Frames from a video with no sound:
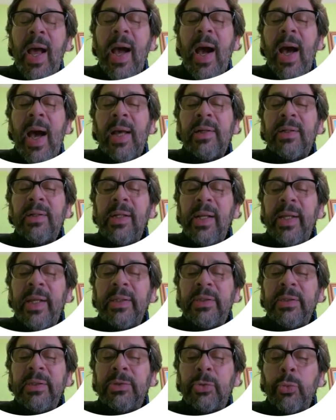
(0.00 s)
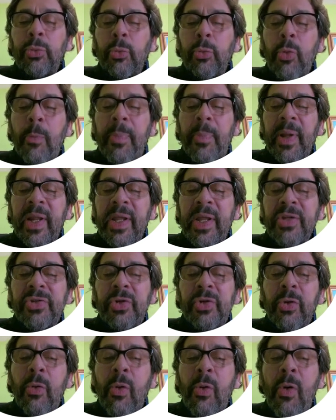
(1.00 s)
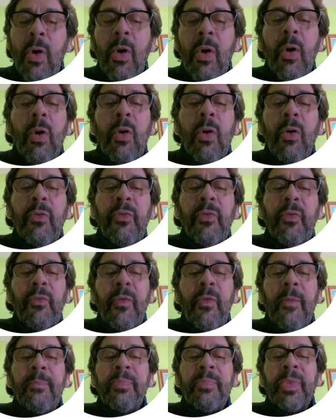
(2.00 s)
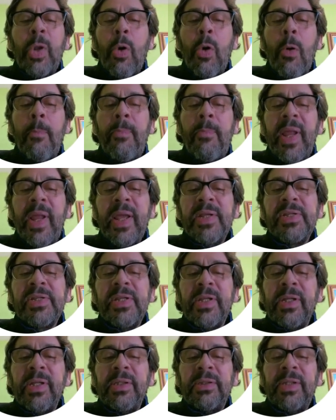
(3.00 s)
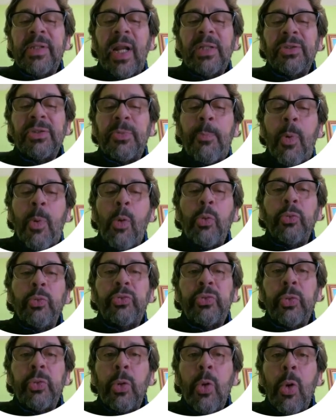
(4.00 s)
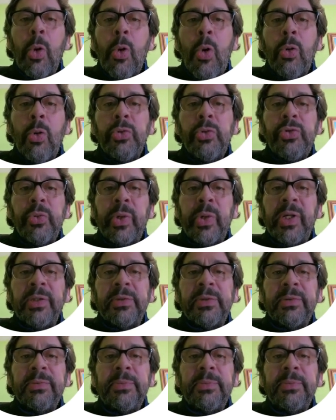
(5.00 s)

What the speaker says: are related through the operation of complex transpose conjugate.